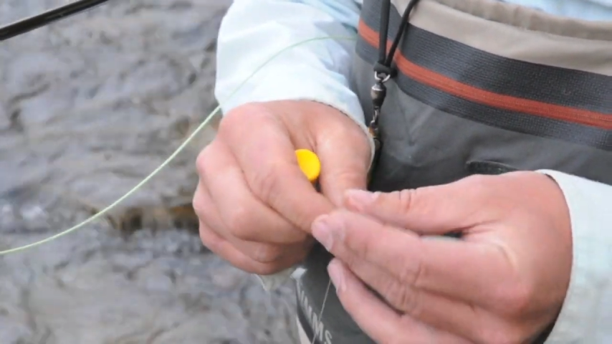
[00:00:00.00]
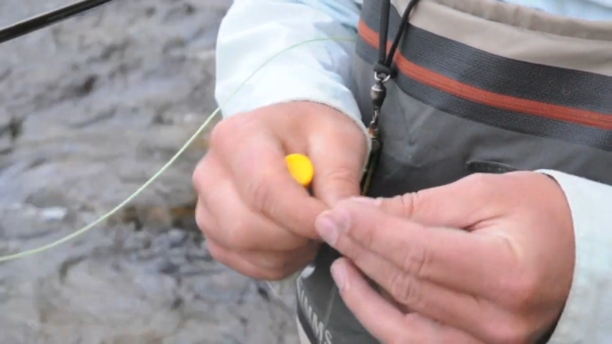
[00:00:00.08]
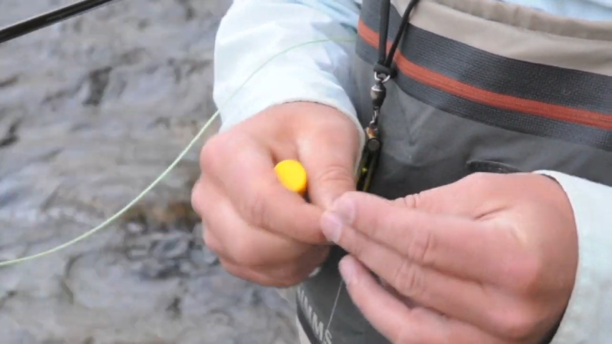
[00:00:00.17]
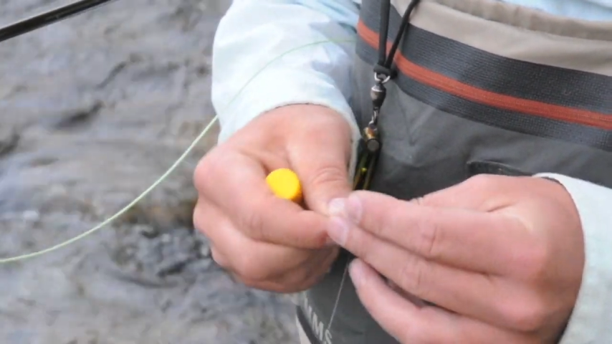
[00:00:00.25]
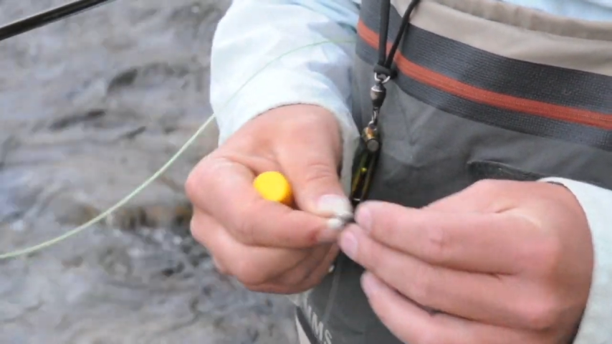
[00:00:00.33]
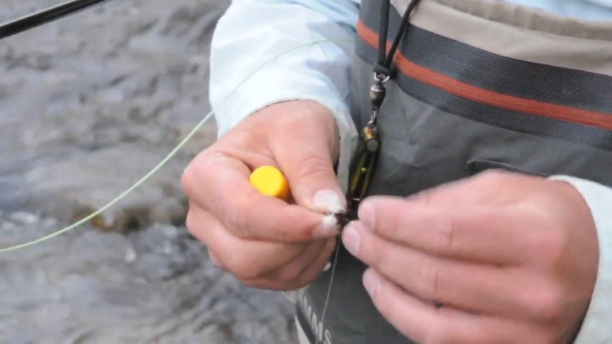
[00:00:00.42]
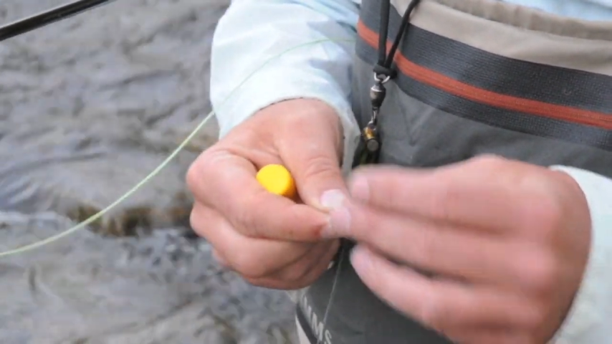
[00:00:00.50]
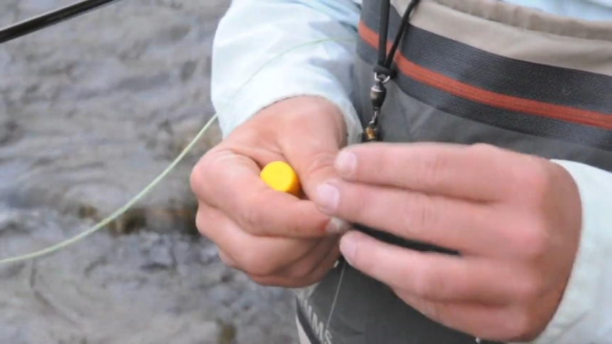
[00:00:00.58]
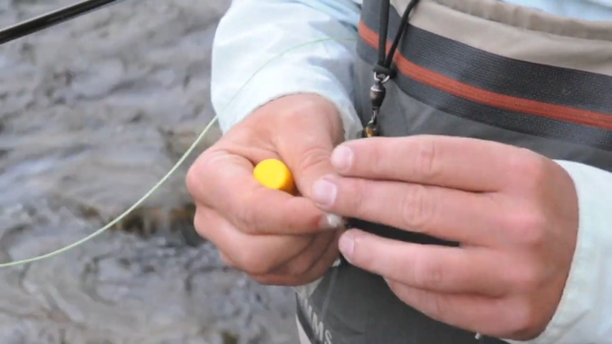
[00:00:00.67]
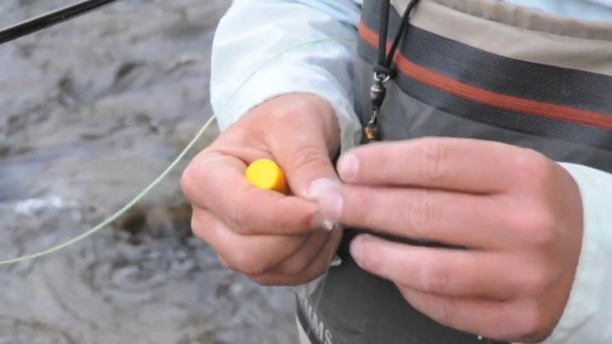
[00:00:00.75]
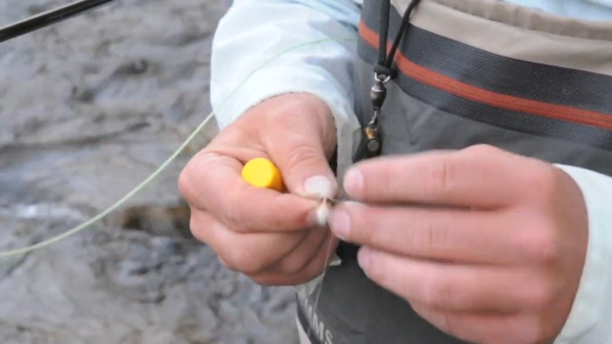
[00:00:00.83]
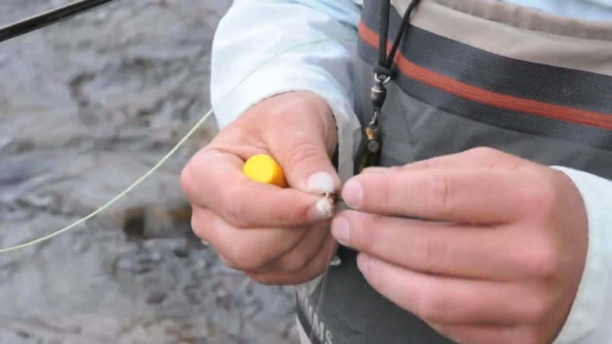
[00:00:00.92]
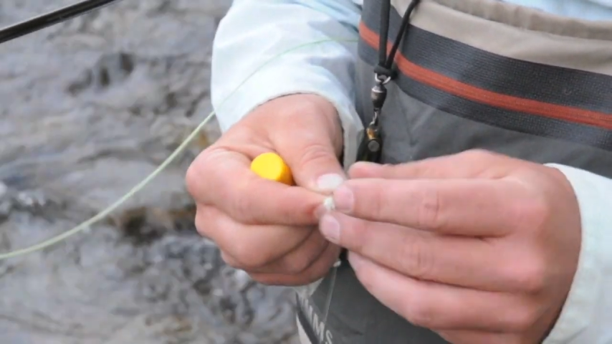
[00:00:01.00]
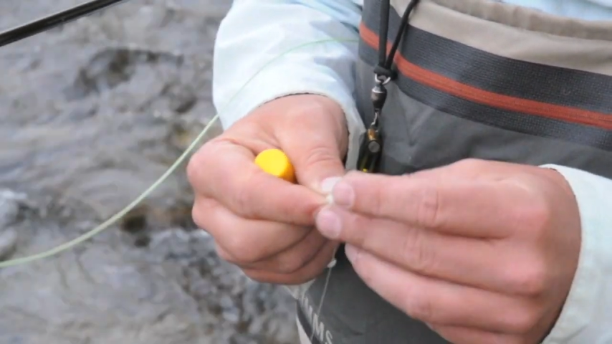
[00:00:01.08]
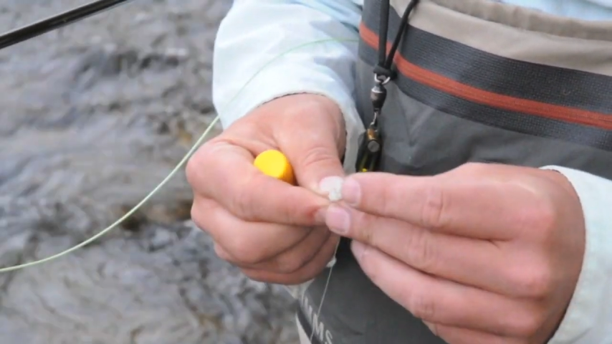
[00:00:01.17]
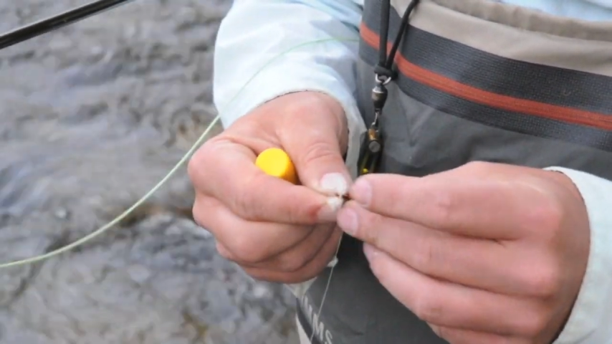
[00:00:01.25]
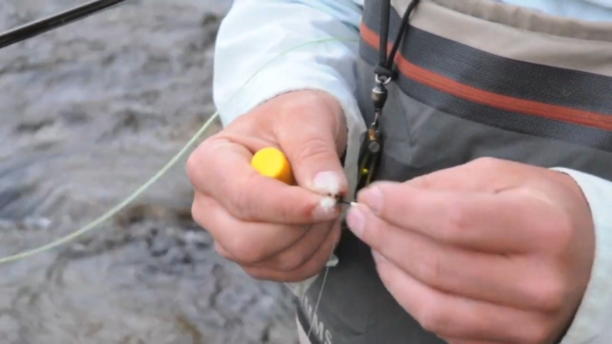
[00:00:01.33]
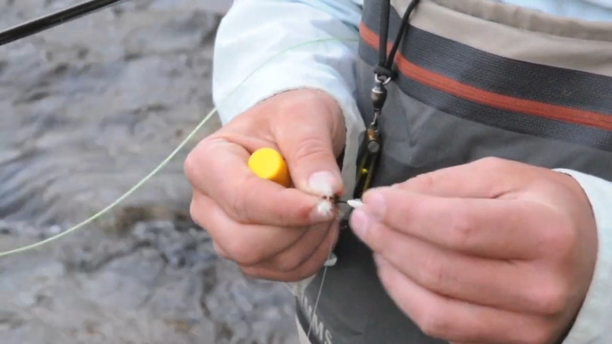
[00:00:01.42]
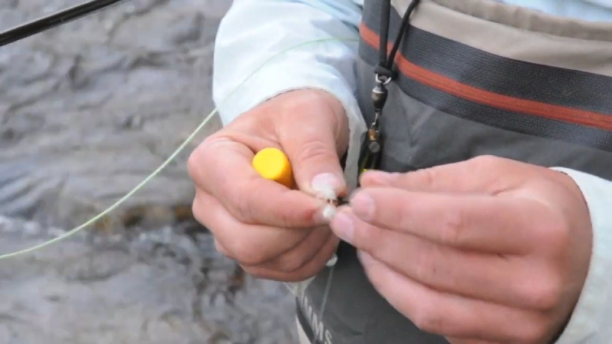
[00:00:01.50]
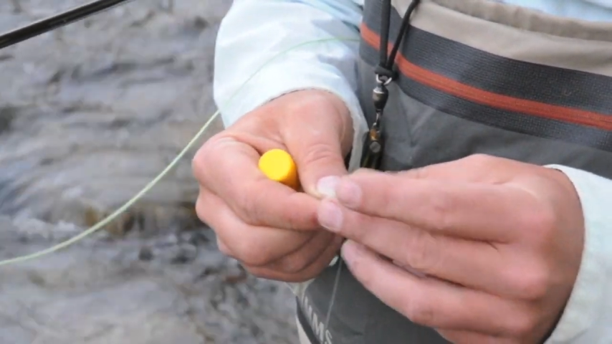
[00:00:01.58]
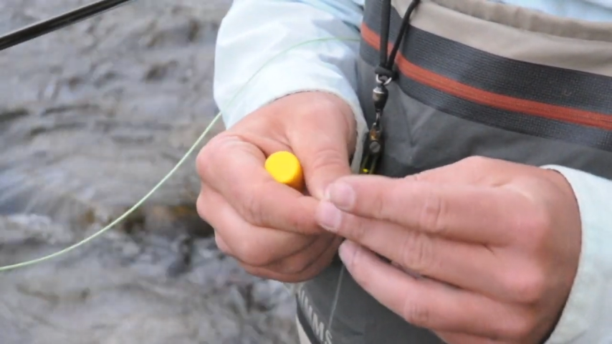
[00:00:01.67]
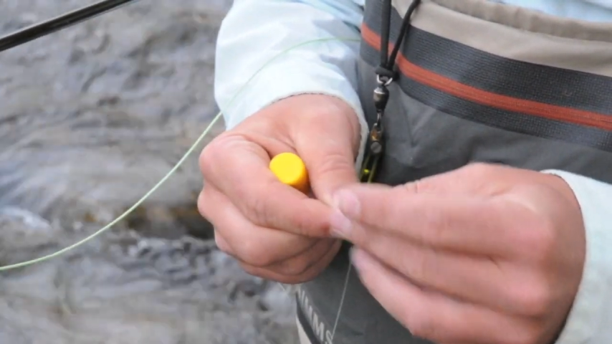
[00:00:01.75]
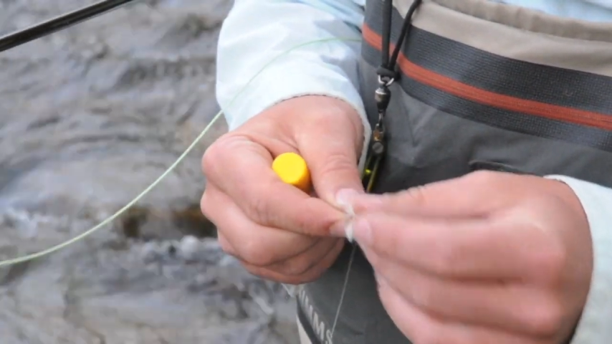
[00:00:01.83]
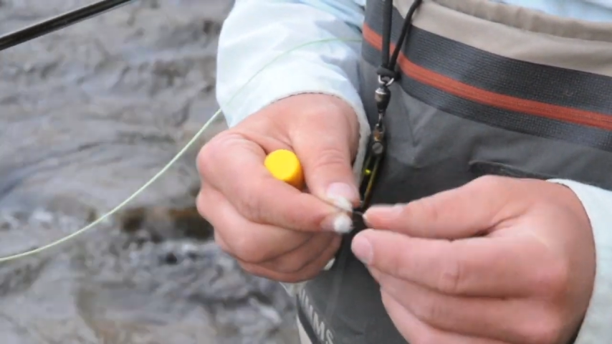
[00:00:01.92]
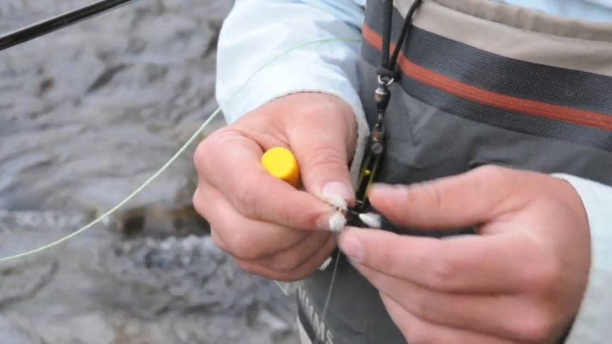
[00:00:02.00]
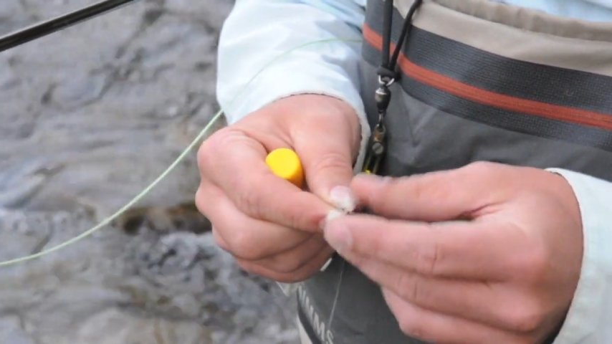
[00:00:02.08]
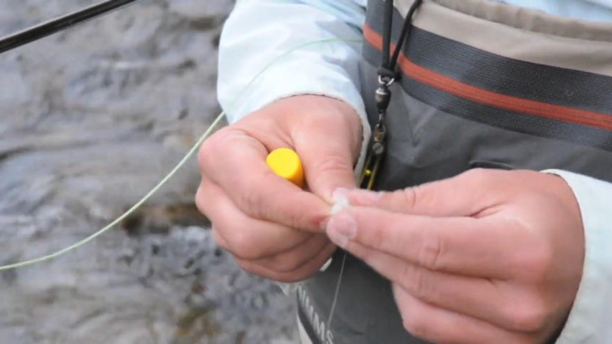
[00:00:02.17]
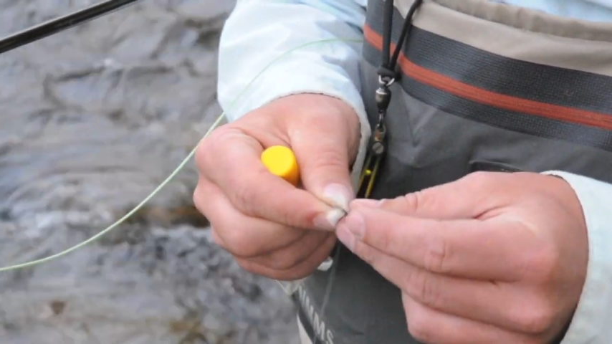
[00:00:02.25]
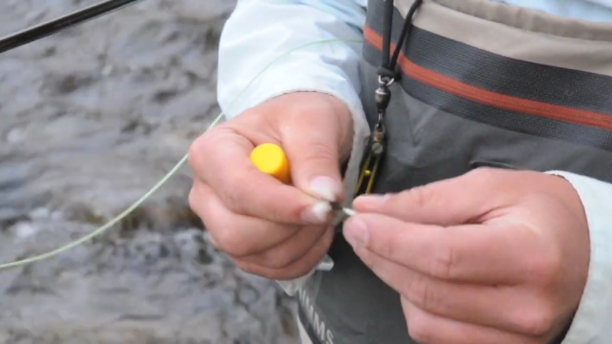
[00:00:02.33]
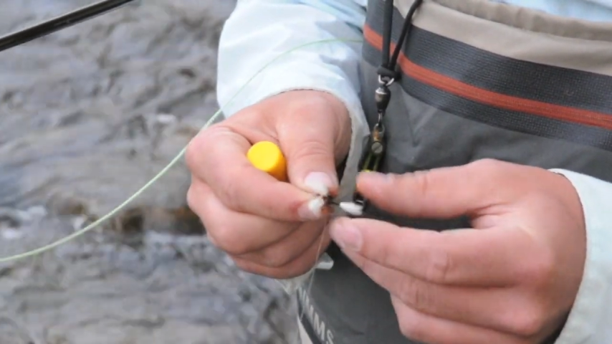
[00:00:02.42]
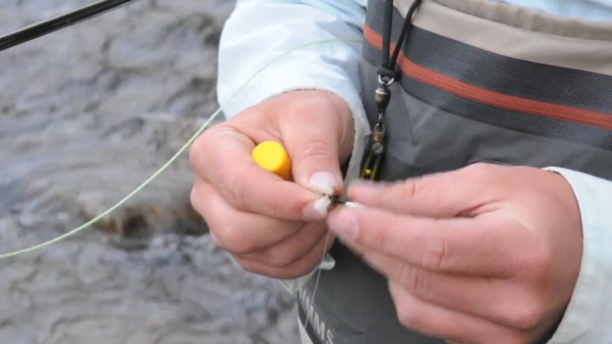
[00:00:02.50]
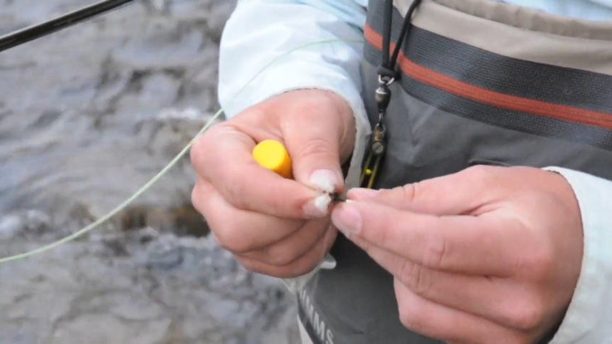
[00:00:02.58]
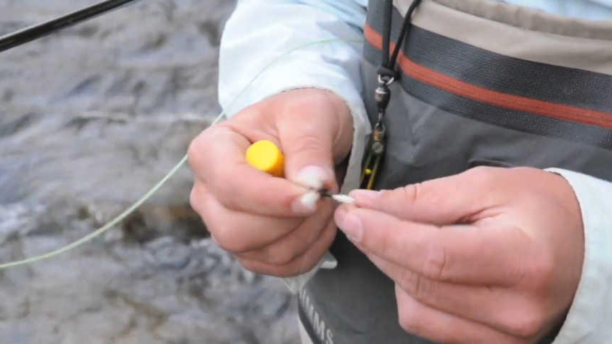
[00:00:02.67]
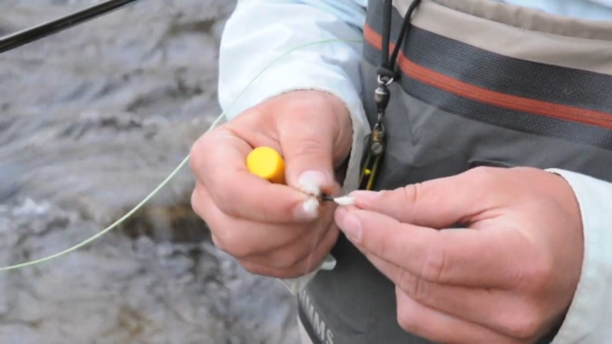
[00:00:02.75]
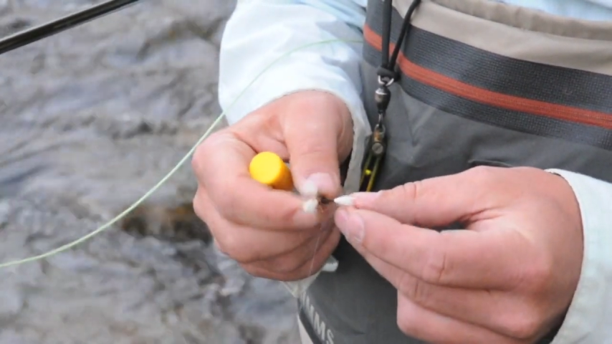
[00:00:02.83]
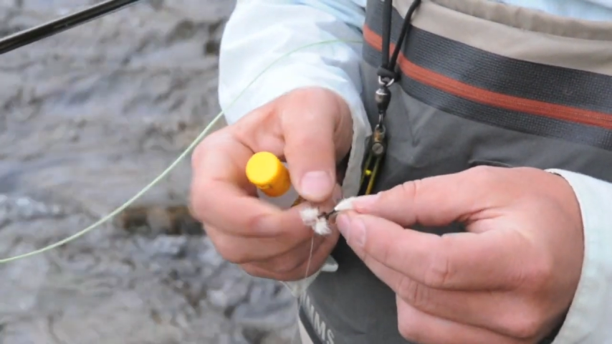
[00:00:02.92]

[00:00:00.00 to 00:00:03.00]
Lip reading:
Nobody's mouth can be seen.